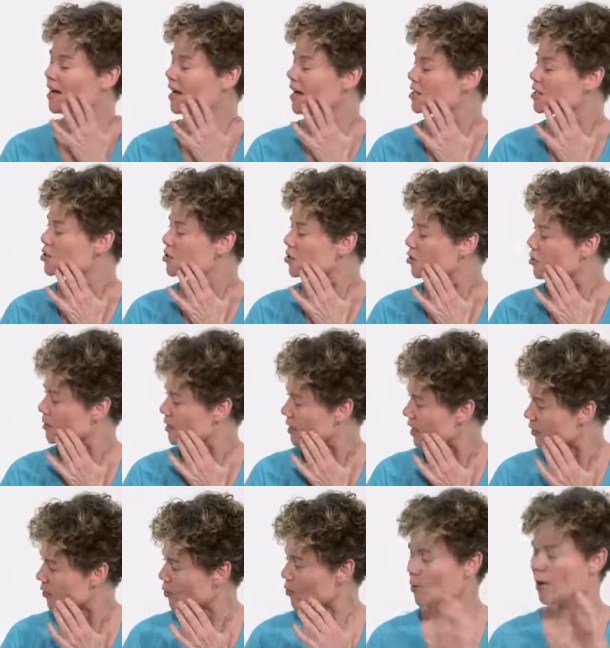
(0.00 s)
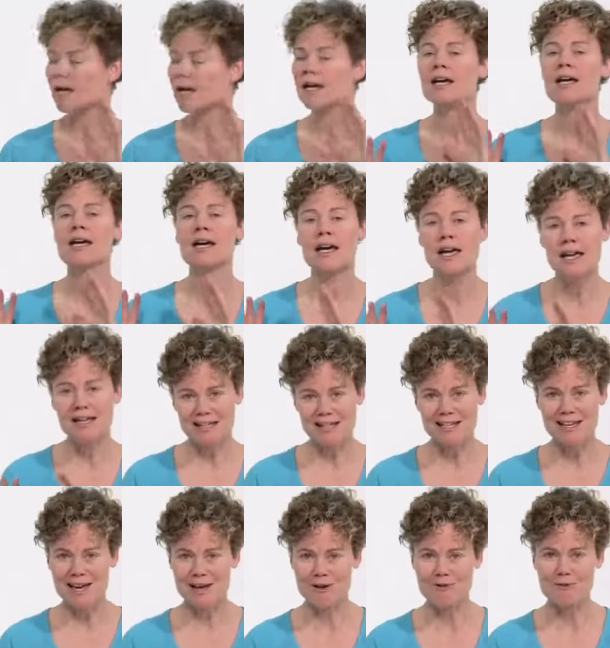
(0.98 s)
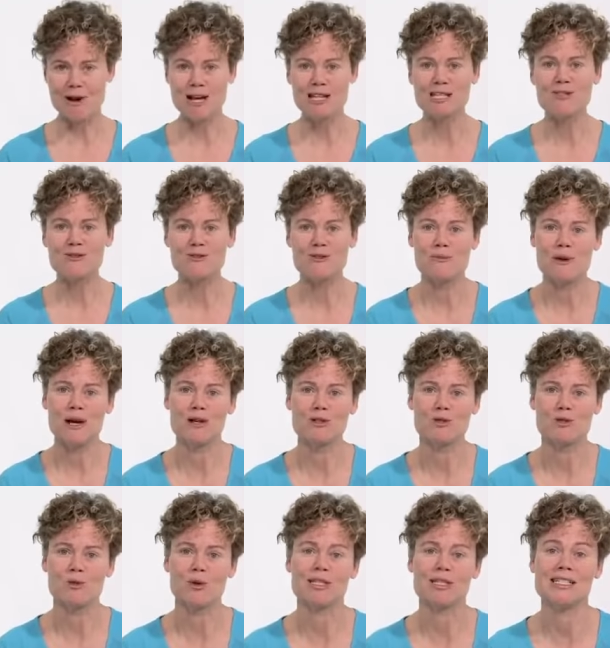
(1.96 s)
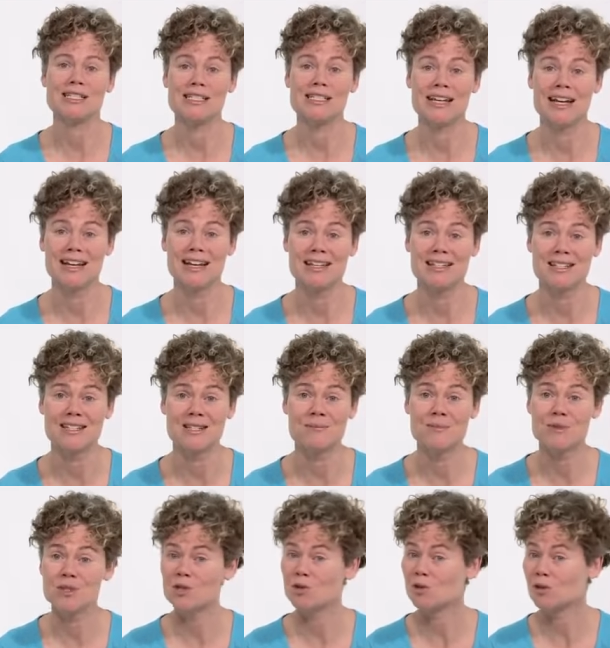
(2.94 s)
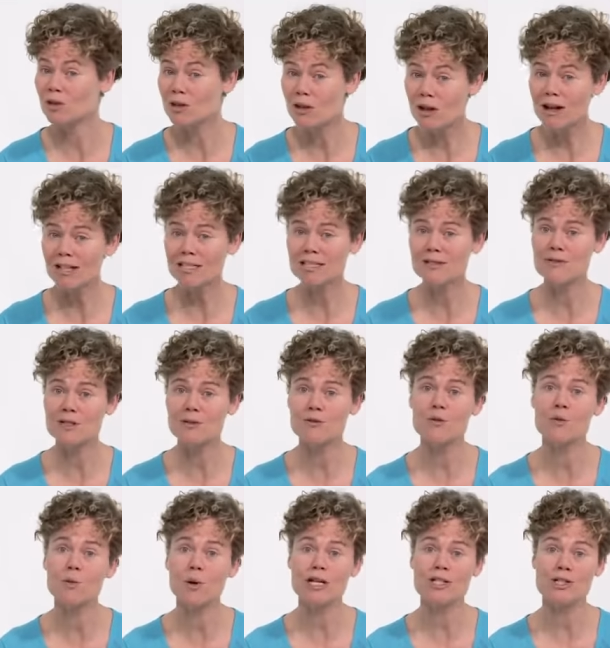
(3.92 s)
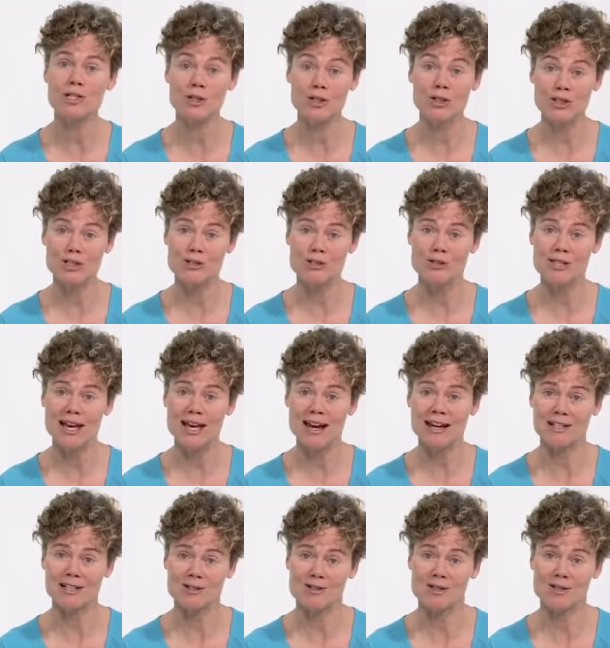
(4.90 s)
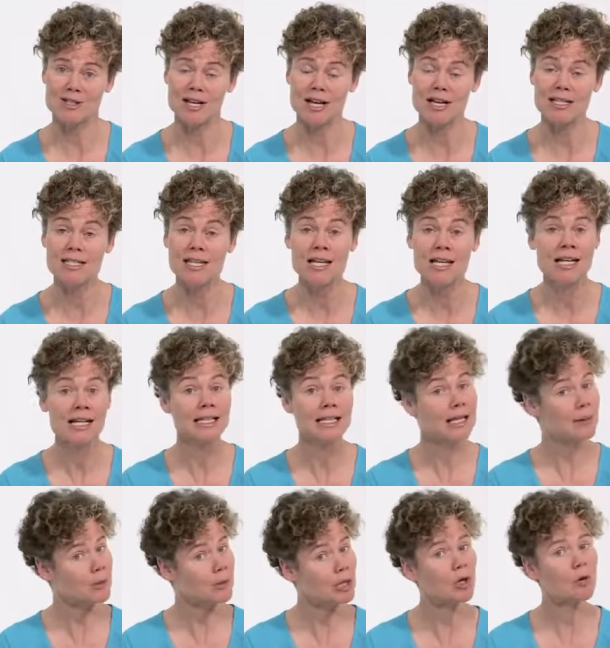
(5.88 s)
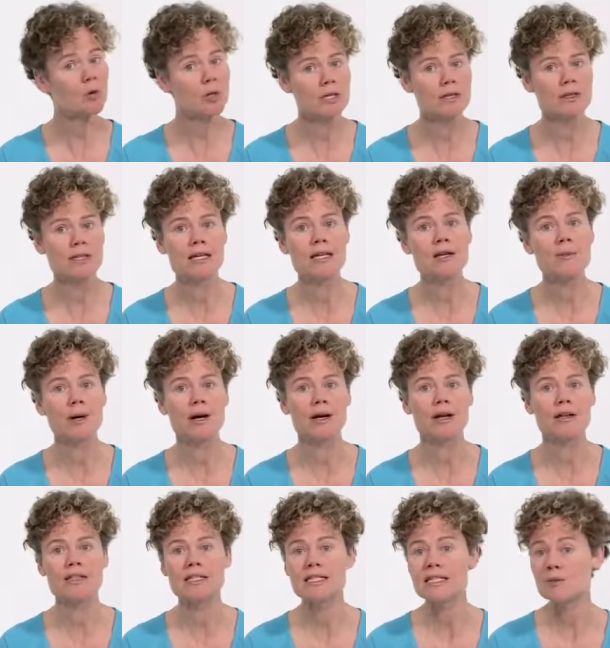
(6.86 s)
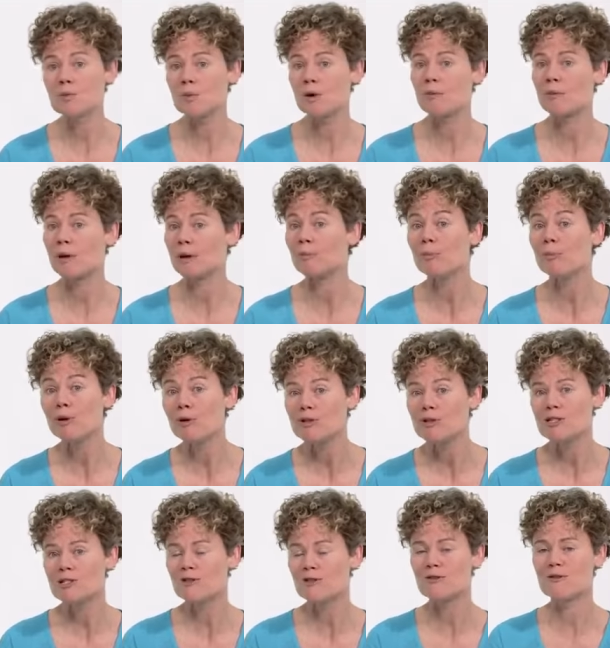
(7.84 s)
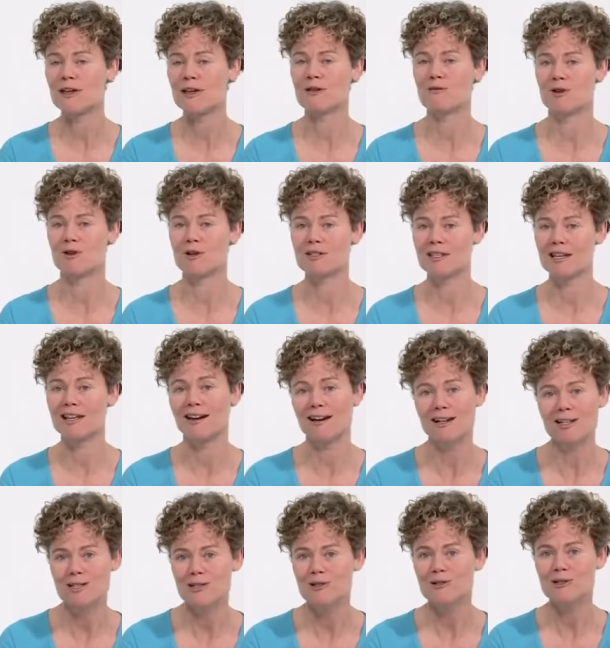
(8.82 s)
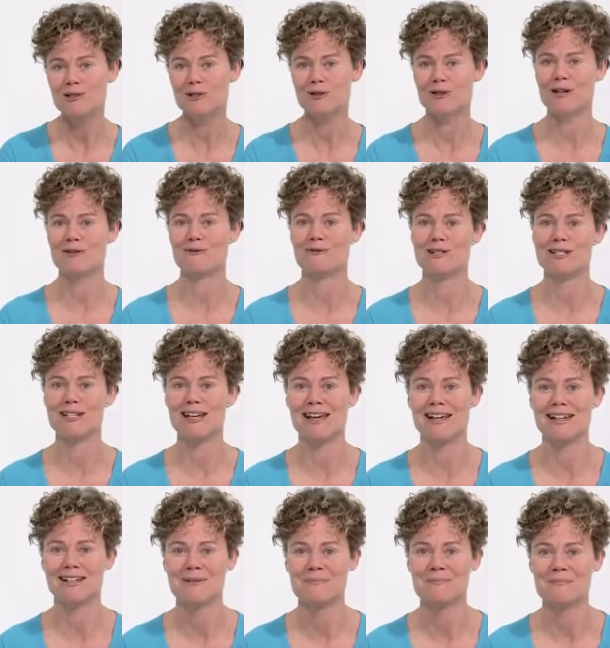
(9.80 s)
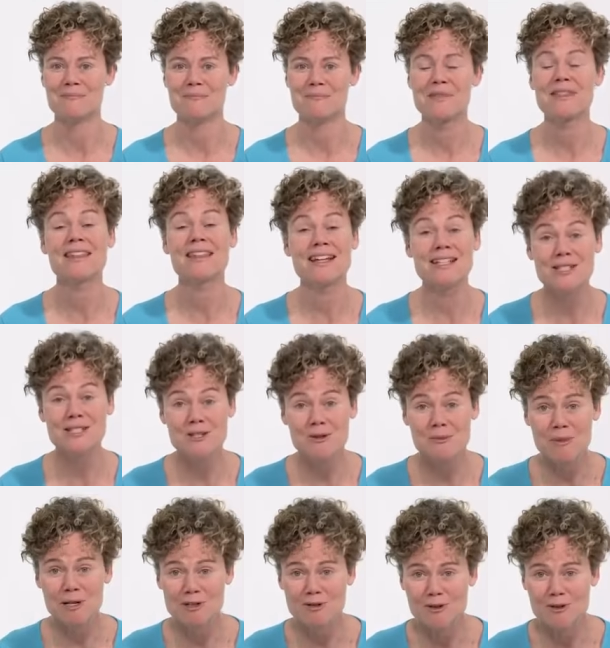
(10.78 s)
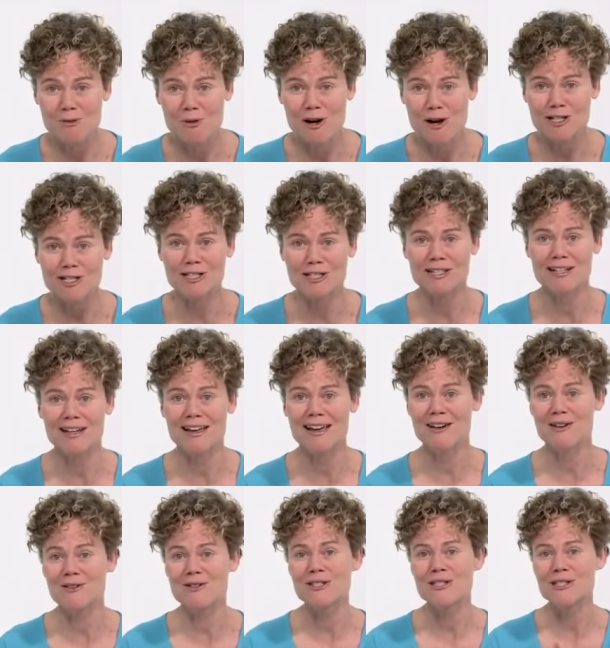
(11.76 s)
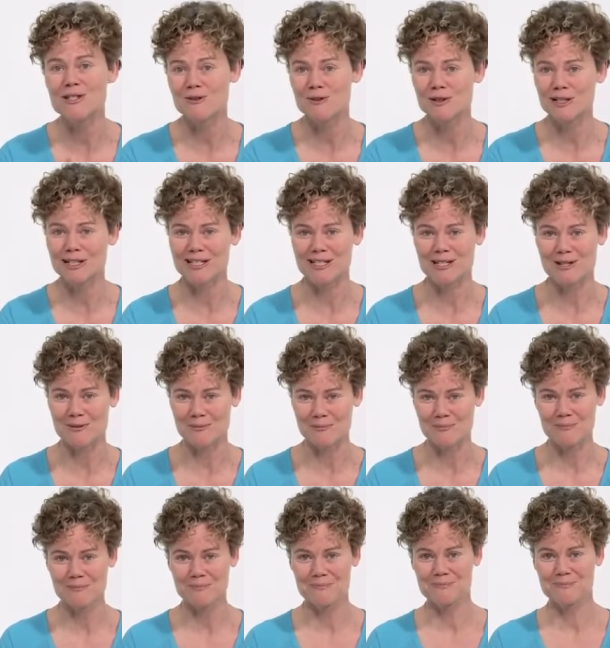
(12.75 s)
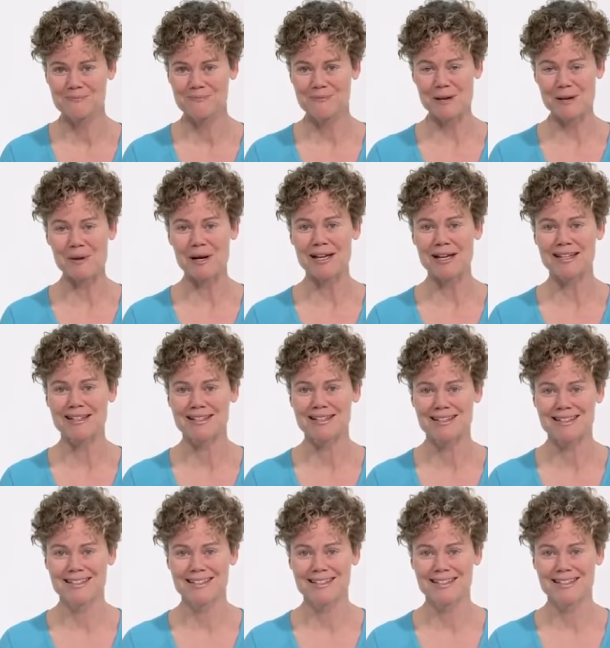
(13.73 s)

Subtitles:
and turn the other way, and again, rest for about 20 seconds. So lots of different ways you could use that exercise. Let me know what you think about it. This is one of my personal favorites, and I do it every day. Thanks so much for watching, and I'll see you really soon. Bye-bye.